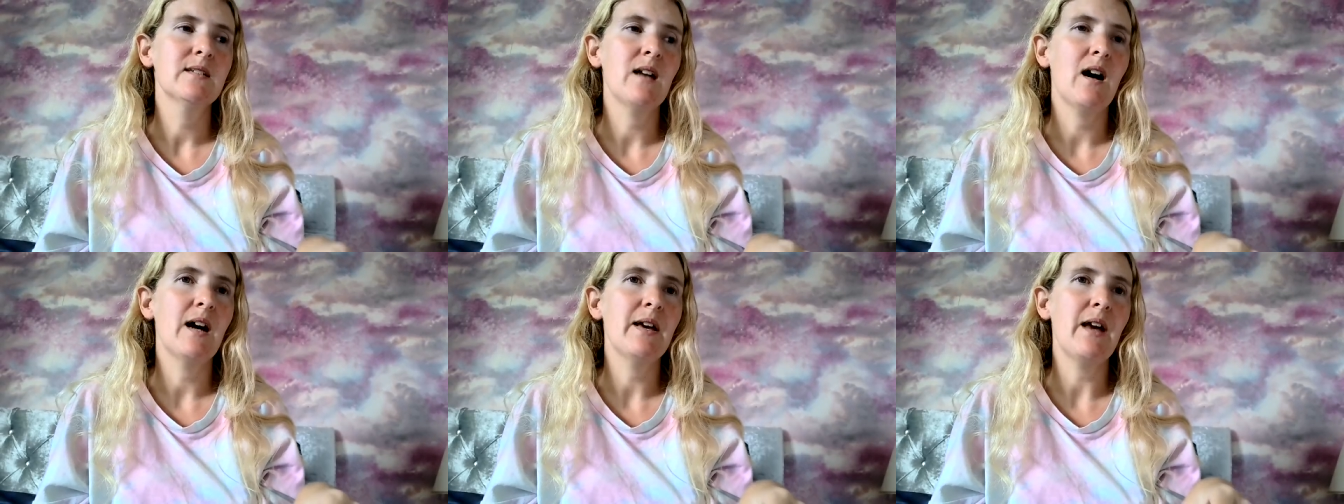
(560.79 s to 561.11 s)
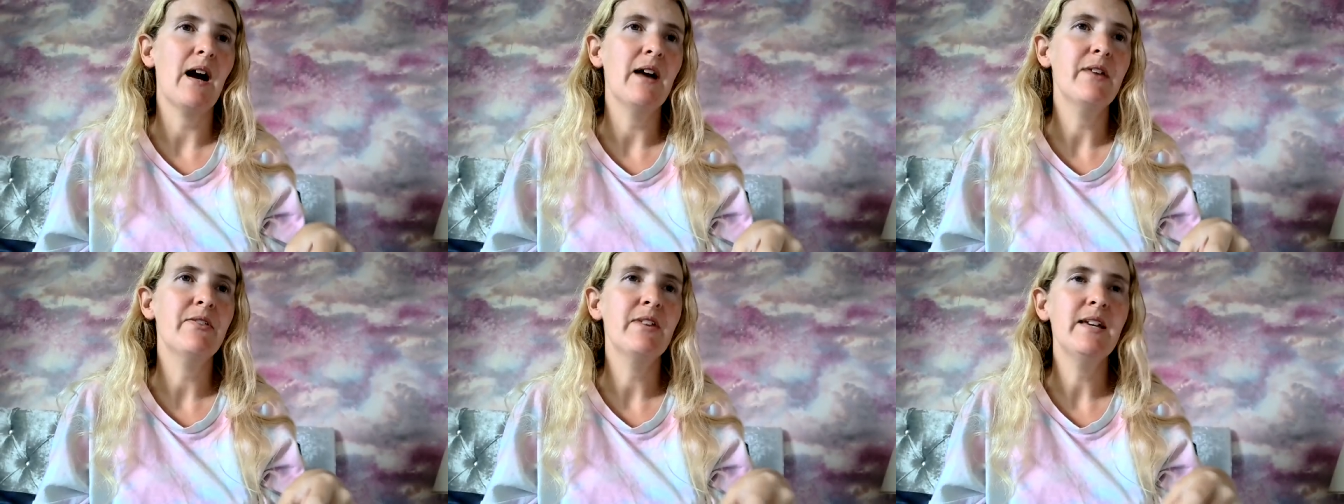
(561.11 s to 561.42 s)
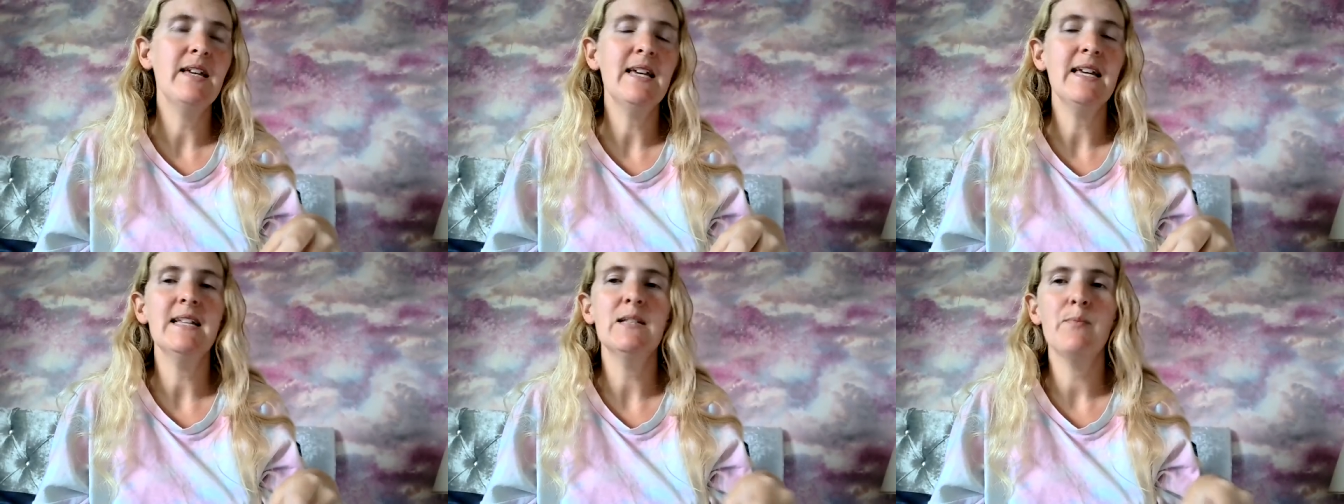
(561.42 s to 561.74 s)
I, I
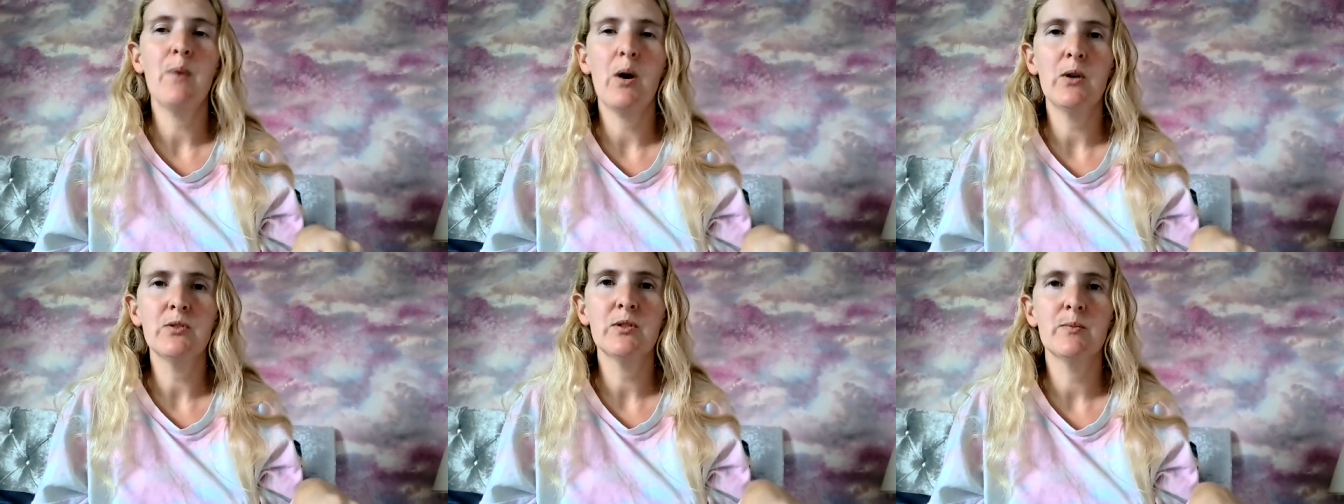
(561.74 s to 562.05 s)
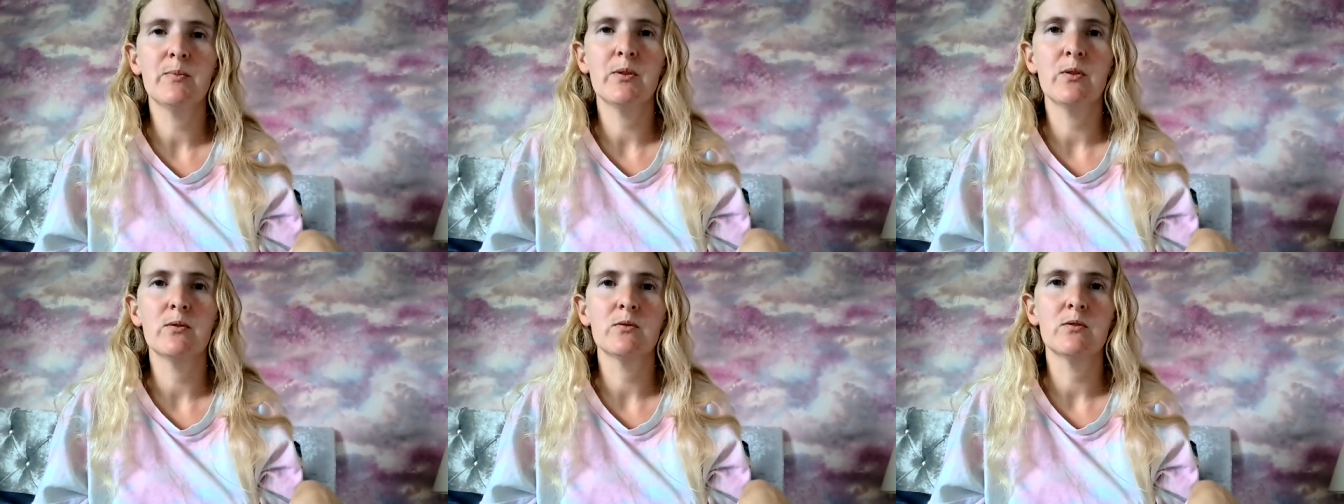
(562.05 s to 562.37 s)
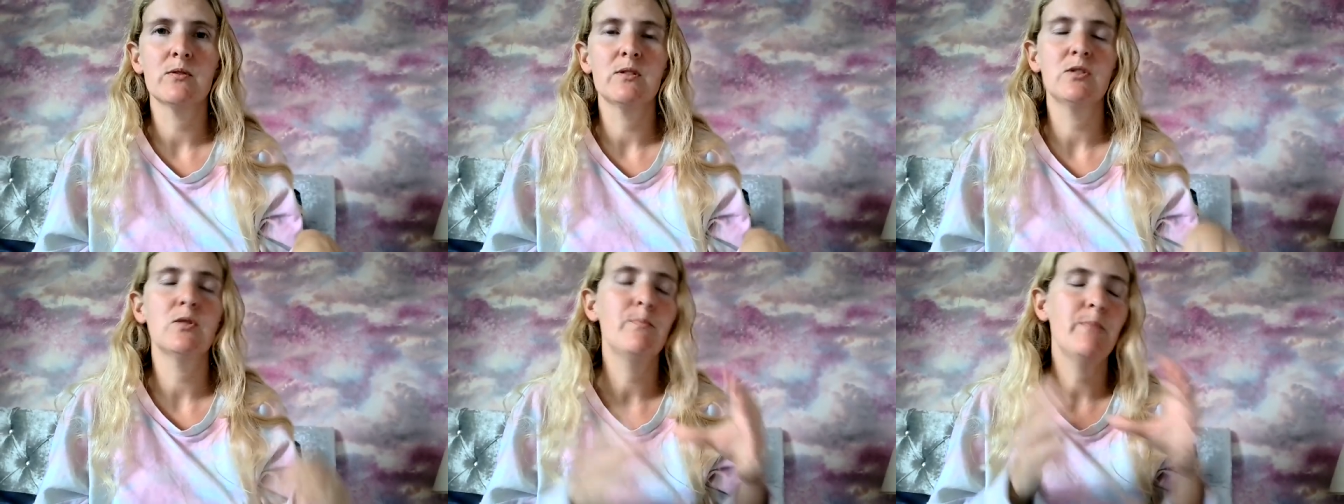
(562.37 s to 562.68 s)
think it is possible
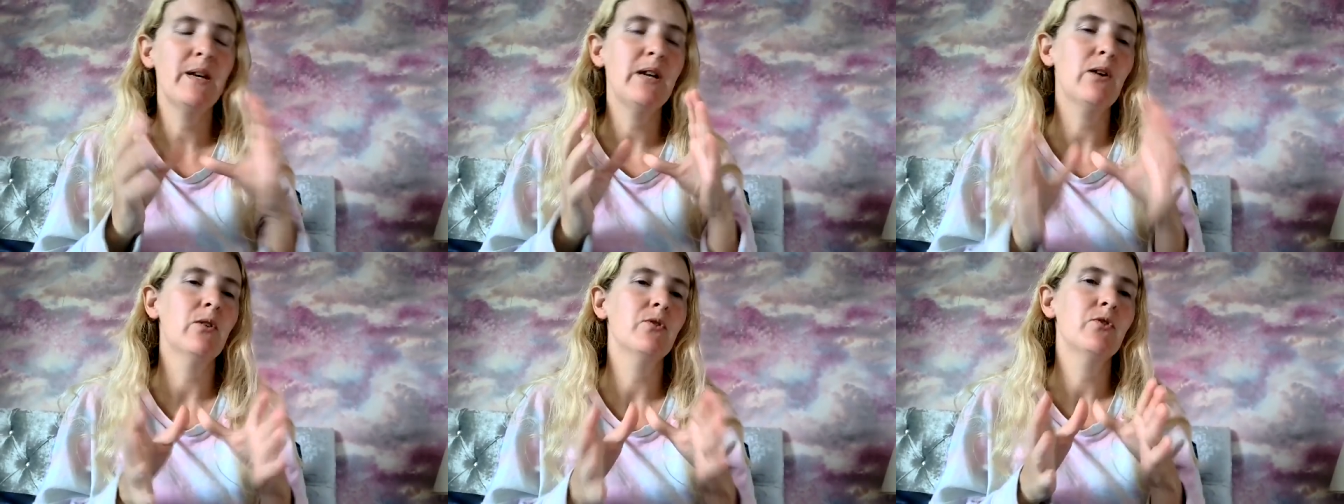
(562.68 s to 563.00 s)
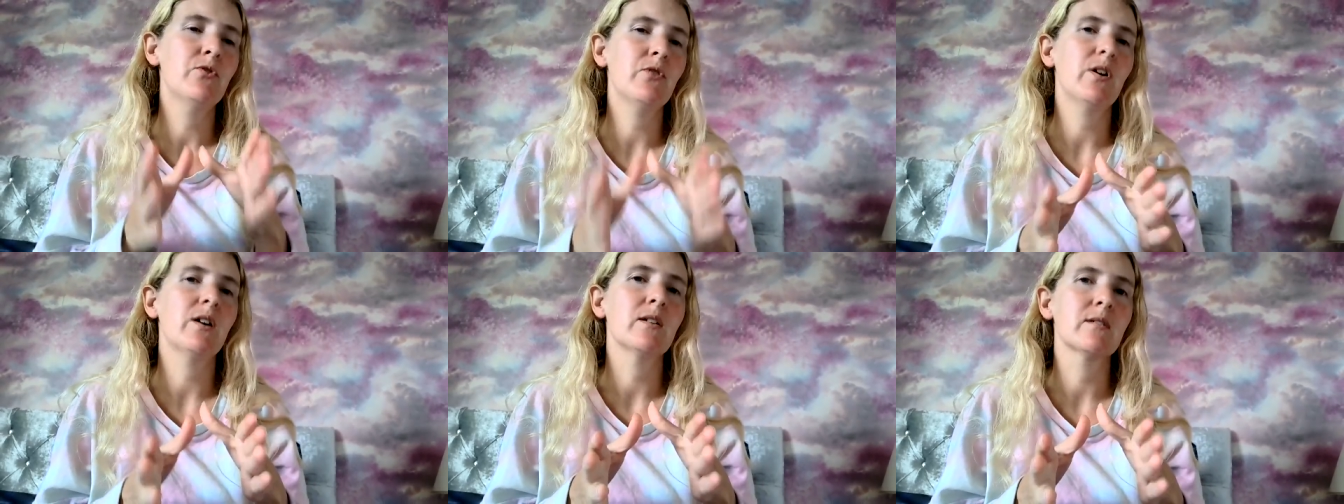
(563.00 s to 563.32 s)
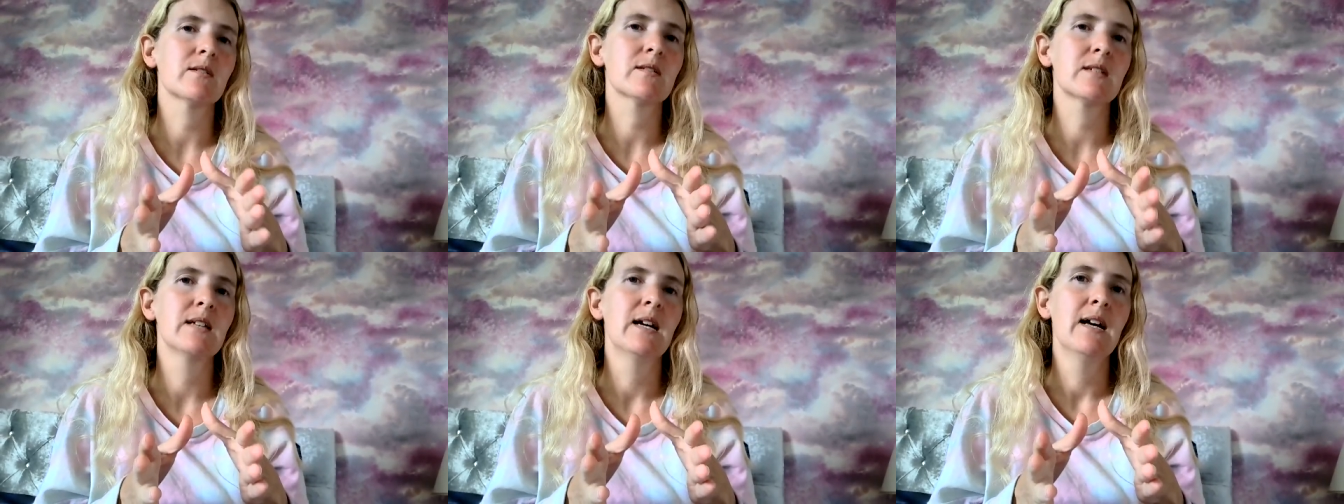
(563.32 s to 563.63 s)
to be on drugs